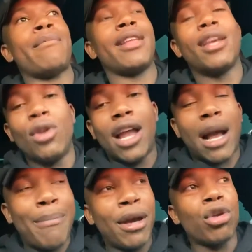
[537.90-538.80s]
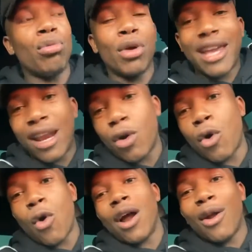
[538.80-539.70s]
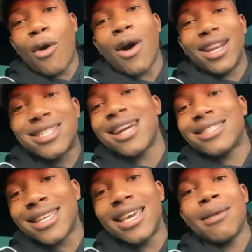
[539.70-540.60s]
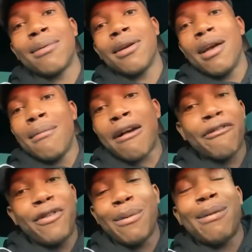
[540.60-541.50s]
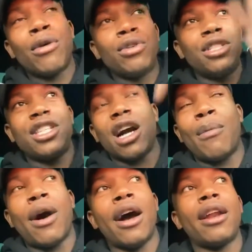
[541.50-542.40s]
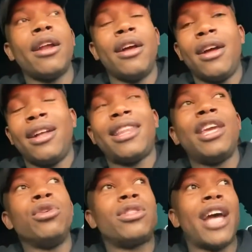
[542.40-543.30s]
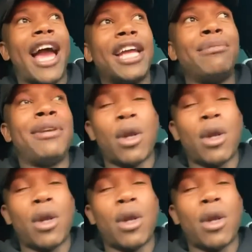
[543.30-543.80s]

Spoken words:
Ke dula ka bedroom ya legoa le sa tsebe. Bang khutitse ka mara. They used to hide me in a